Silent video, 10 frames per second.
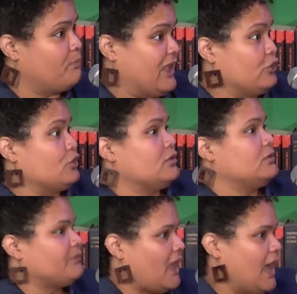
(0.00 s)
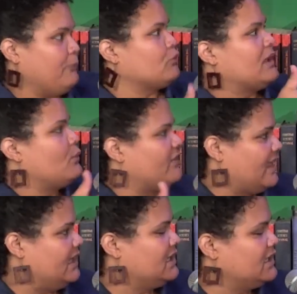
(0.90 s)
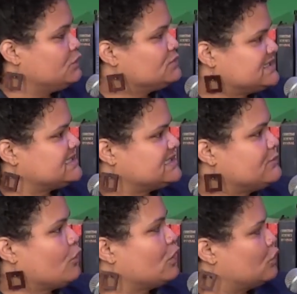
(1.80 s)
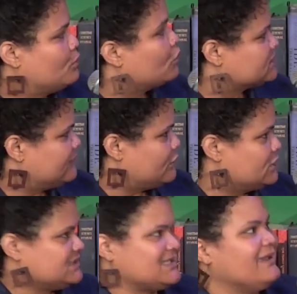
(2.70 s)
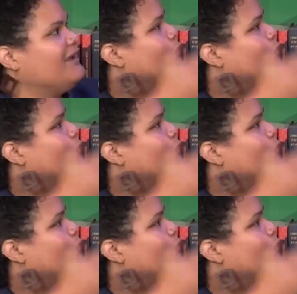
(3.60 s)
better operate within a new system or a new multiverse.